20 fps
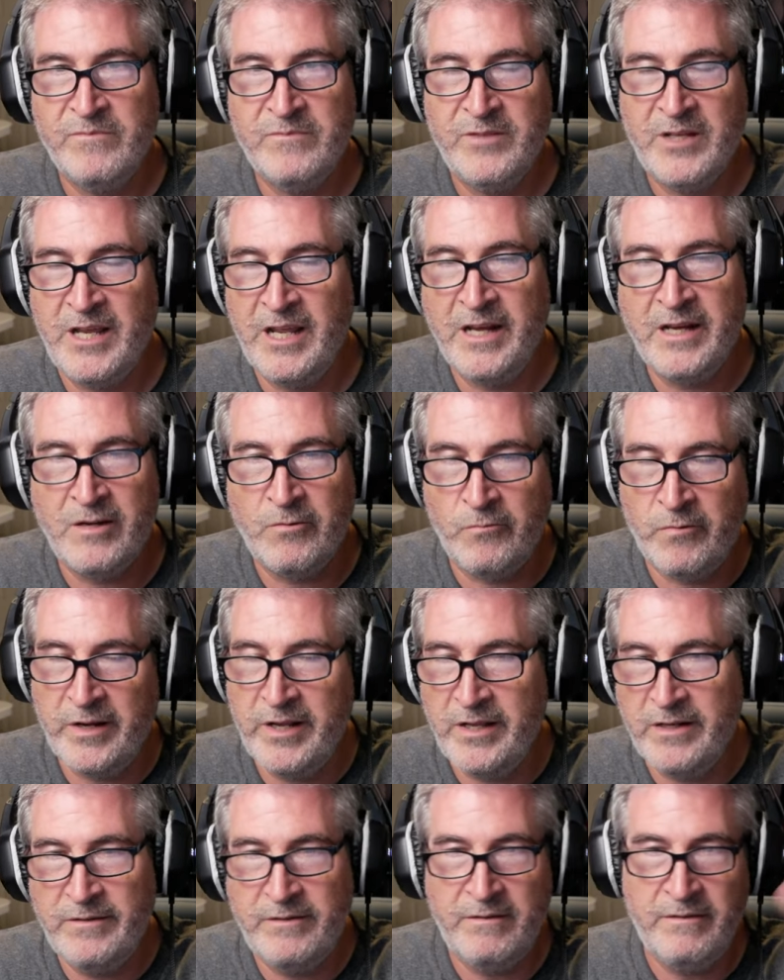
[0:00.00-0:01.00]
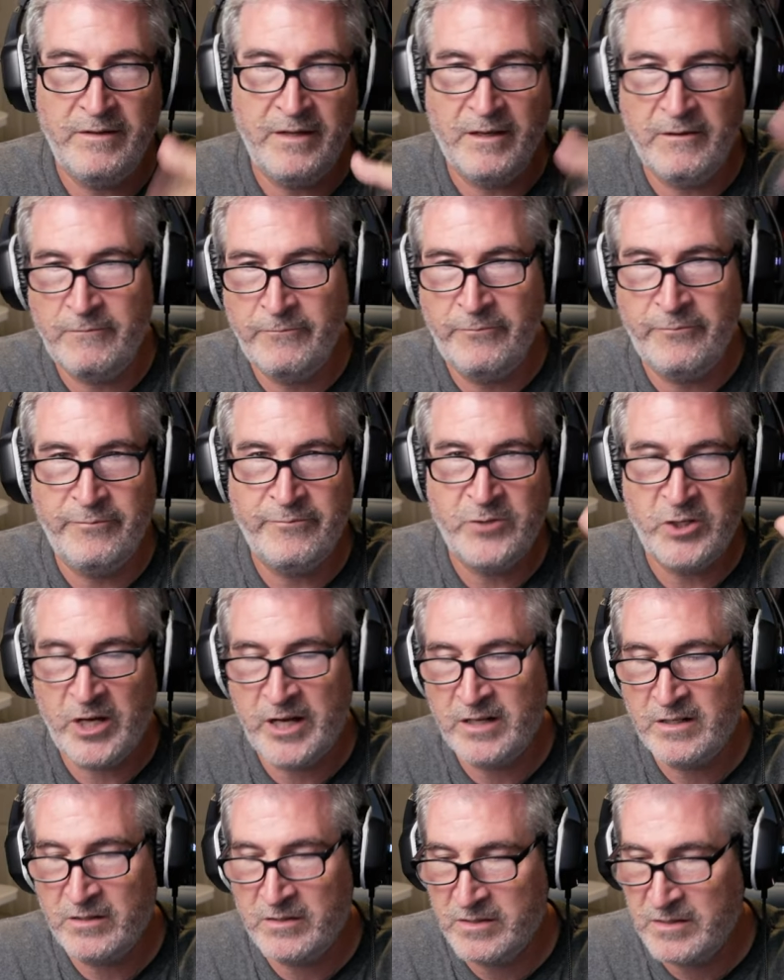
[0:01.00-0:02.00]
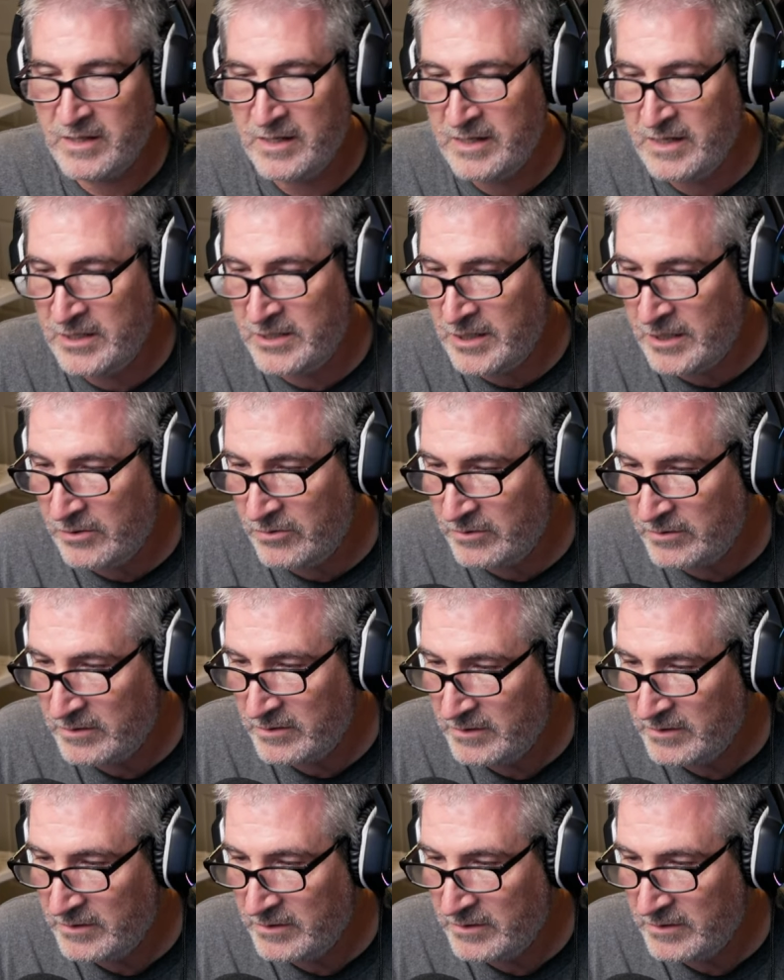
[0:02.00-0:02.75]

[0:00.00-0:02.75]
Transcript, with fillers: getting rid of channels that you don't.